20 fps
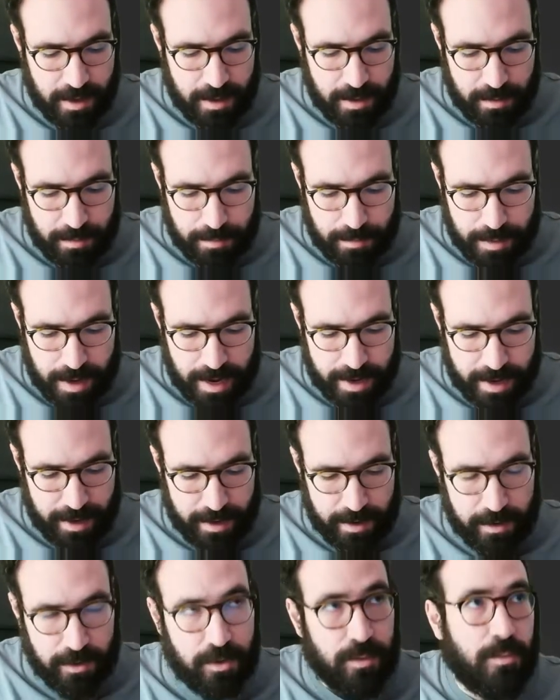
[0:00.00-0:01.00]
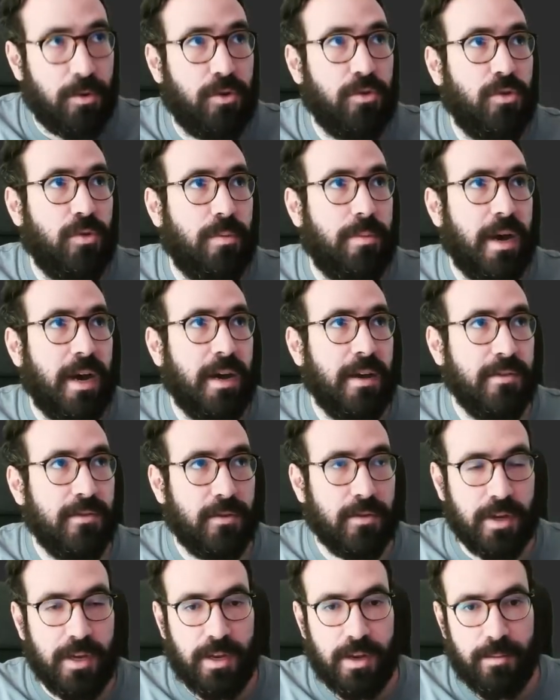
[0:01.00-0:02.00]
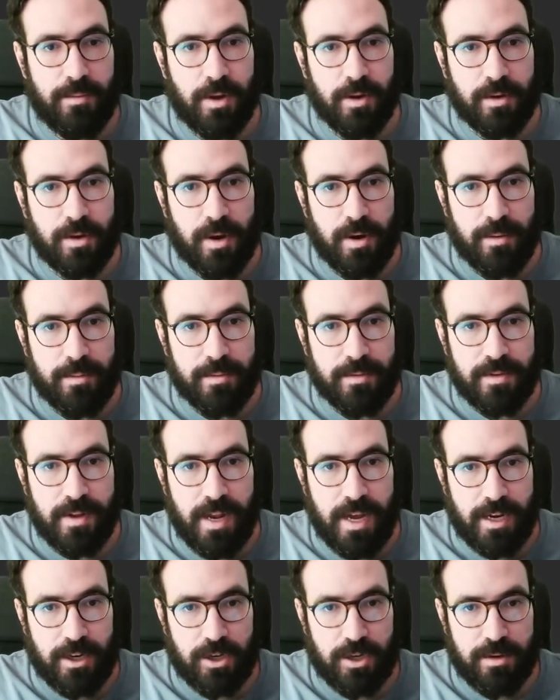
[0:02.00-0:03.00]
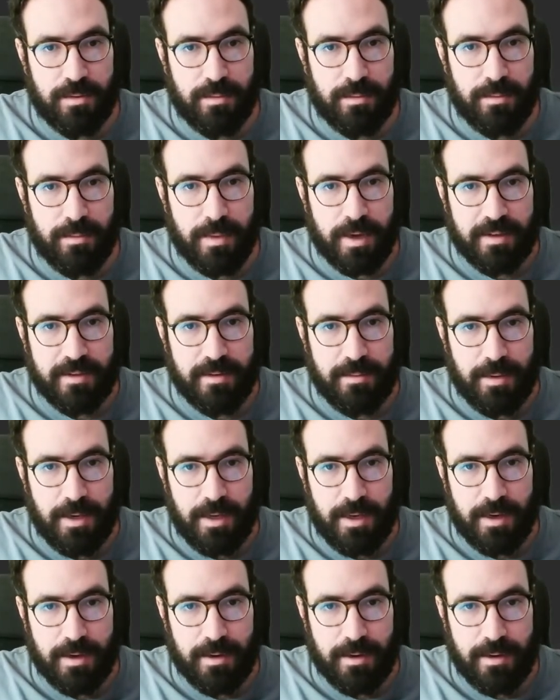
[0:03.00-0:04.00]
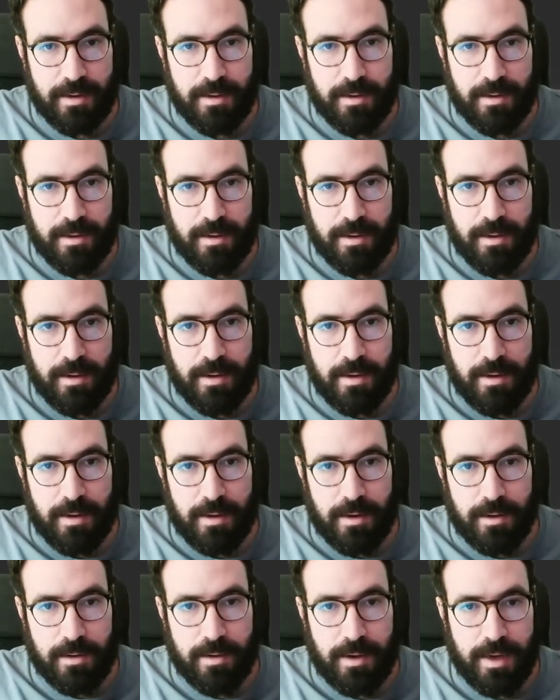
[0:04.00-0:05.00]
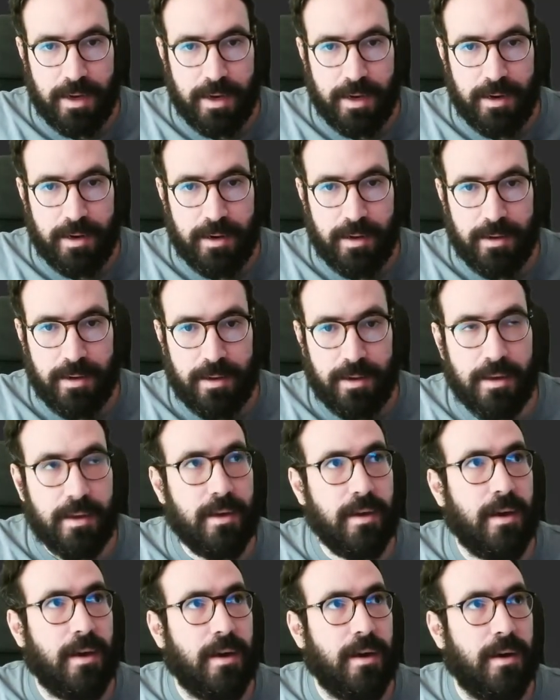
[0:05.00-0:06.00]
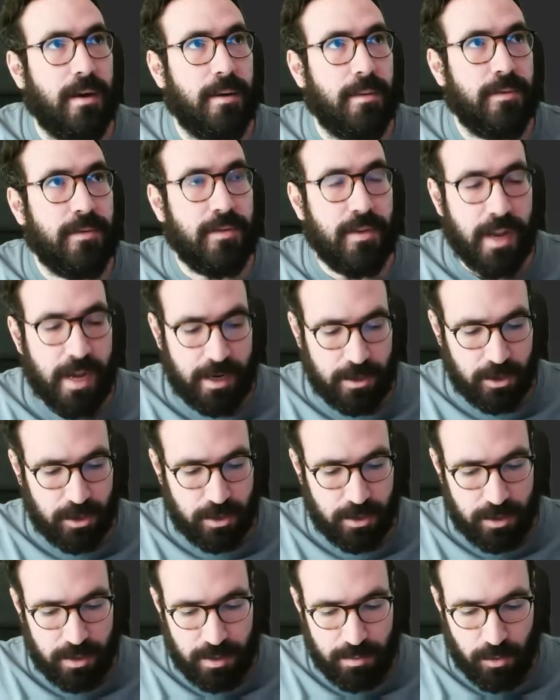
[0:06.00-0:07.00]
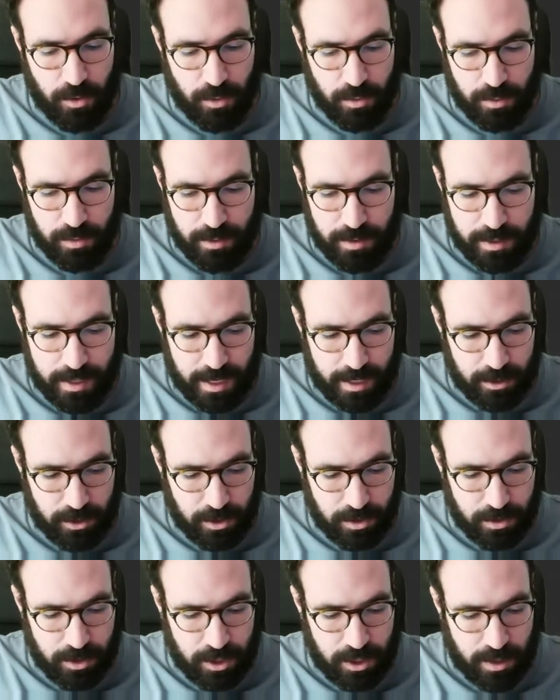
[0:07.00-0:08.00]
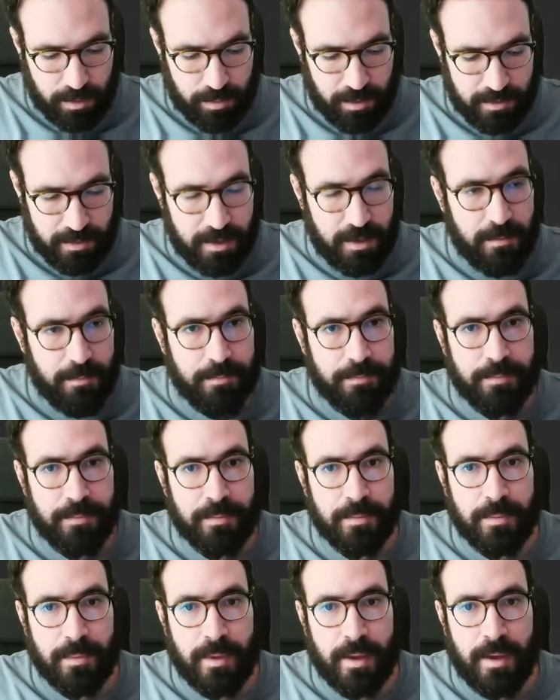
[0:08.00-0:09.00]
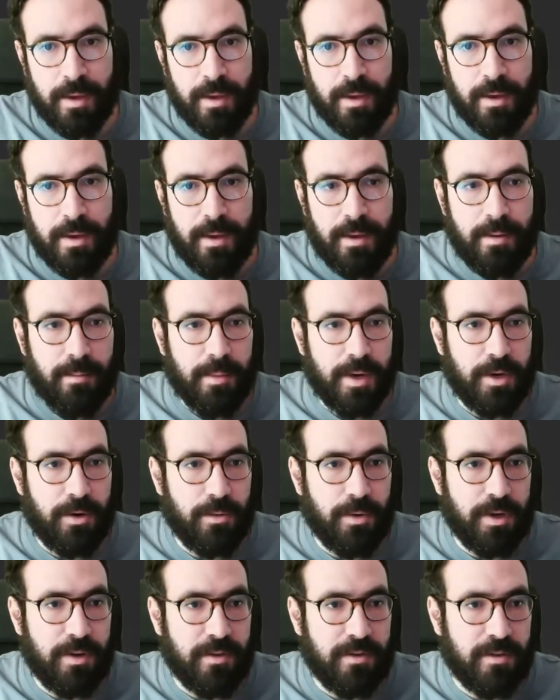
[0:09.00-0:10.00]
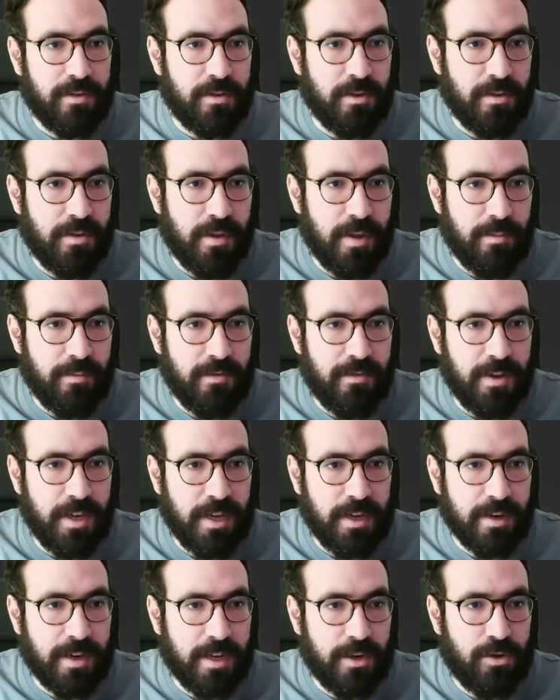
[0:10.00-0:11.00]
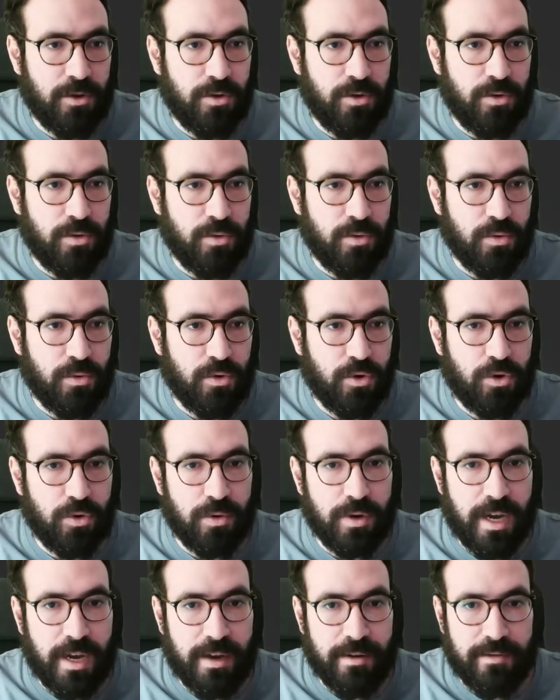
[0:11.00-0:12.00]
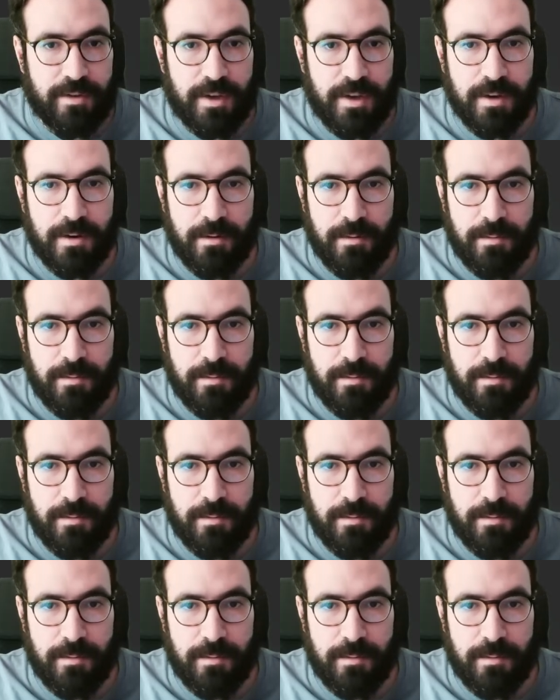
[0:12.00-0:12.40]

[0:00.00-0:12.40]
by the module path, so github.com/maximilian/demo-grpc. By the way, this is the same thing that you should have here.